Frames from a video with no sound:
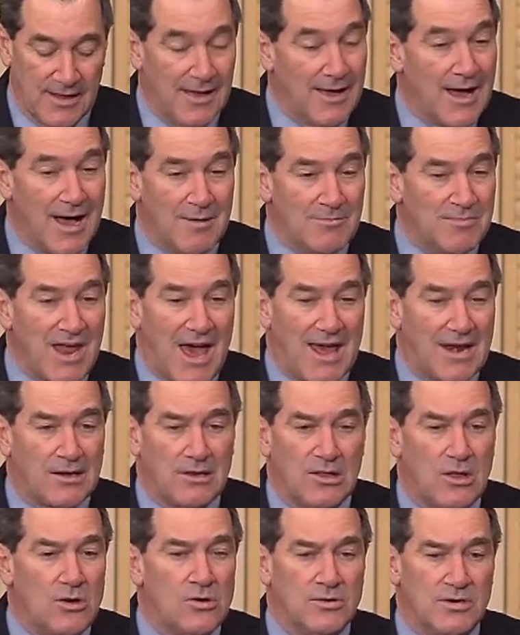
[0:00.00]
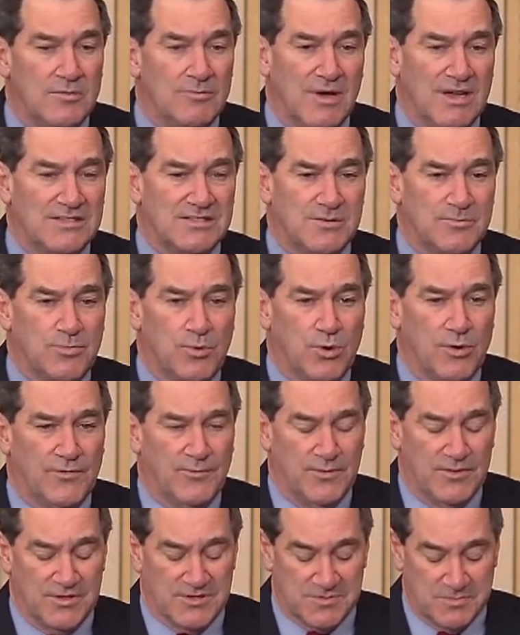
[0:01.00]
I'm not alone in my support for
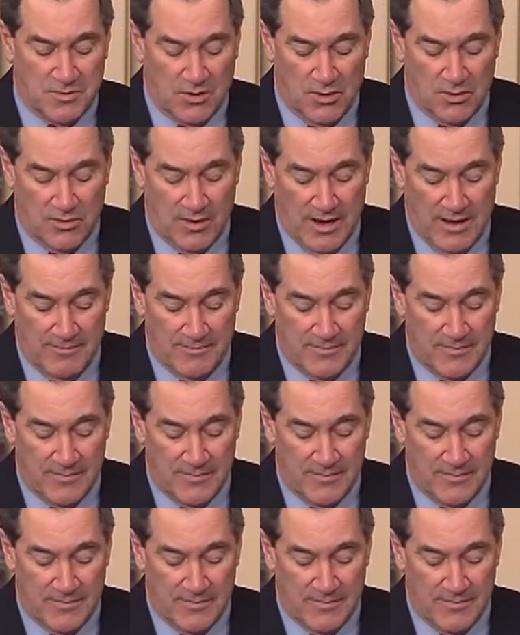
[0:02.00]
this program.